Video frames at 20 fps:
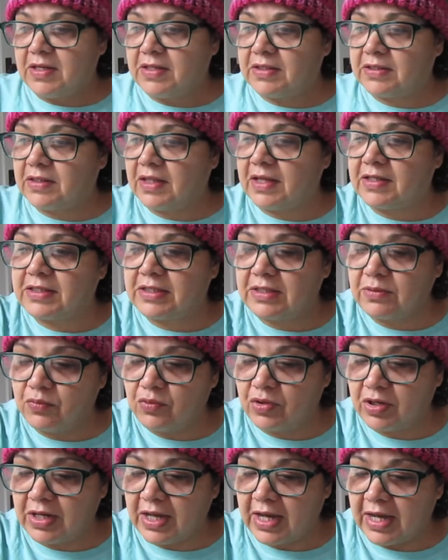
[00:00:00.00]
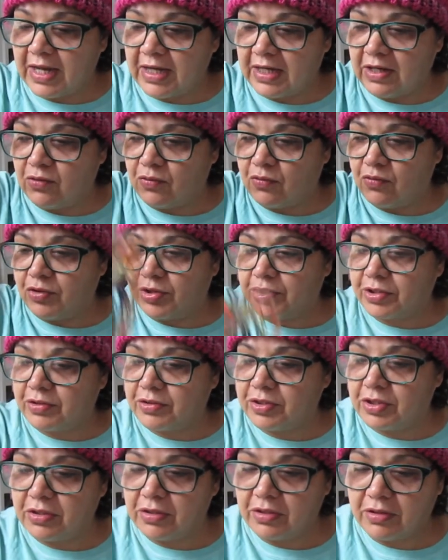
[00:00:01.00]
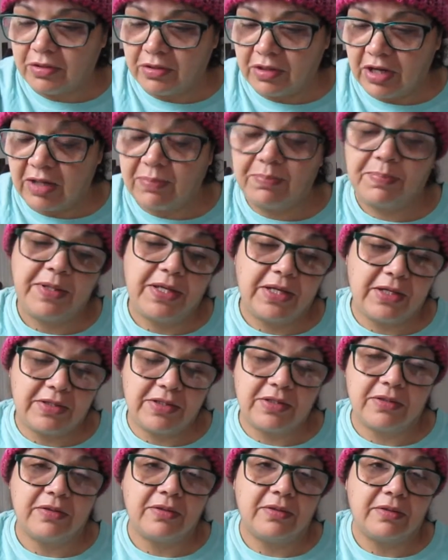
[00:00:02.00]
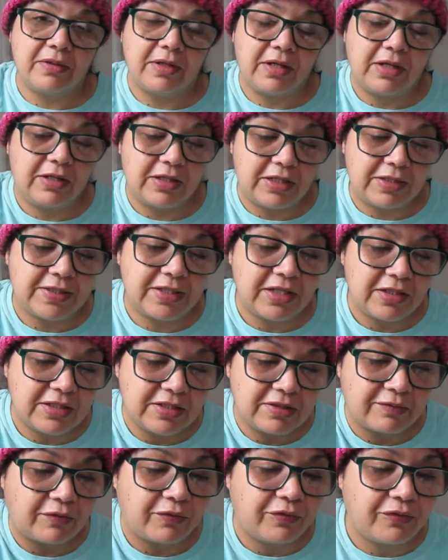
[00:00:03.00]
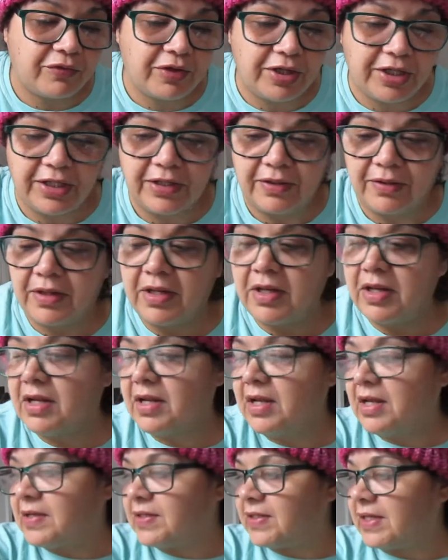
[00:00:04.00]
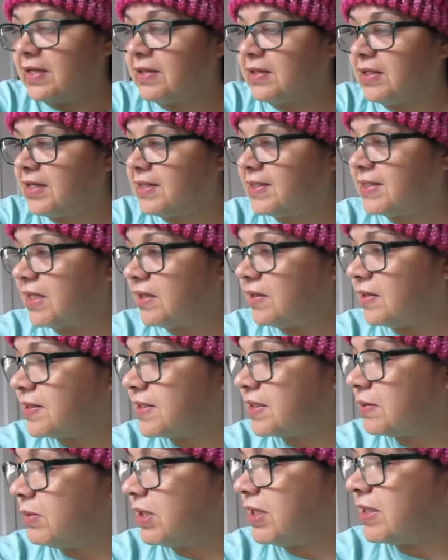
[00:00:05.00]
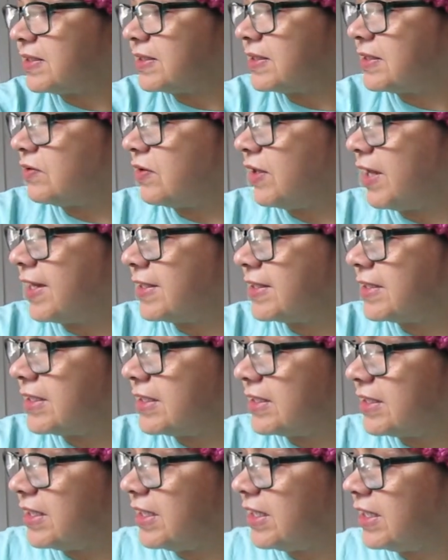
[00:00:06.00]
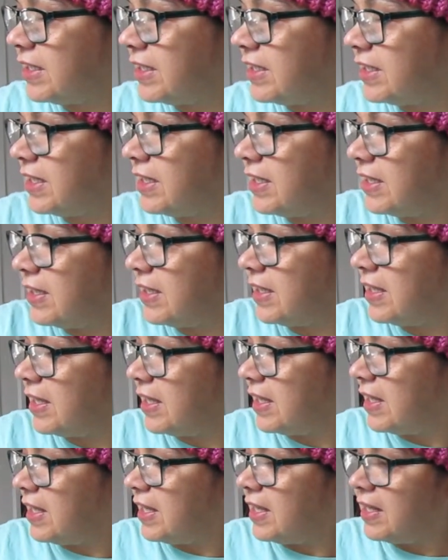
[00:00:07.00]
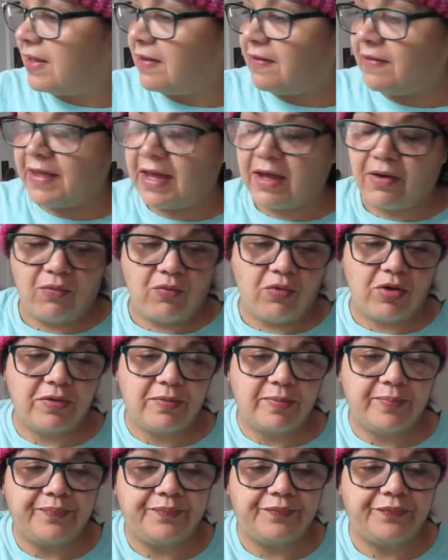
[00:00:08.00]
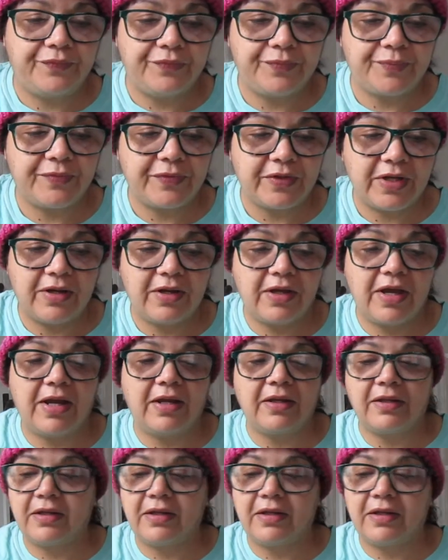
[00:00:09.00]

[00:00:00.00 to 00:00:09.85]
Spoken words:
So that's the one I ordered, I picked. They send this for free and they send it to me. So that's the, that one. I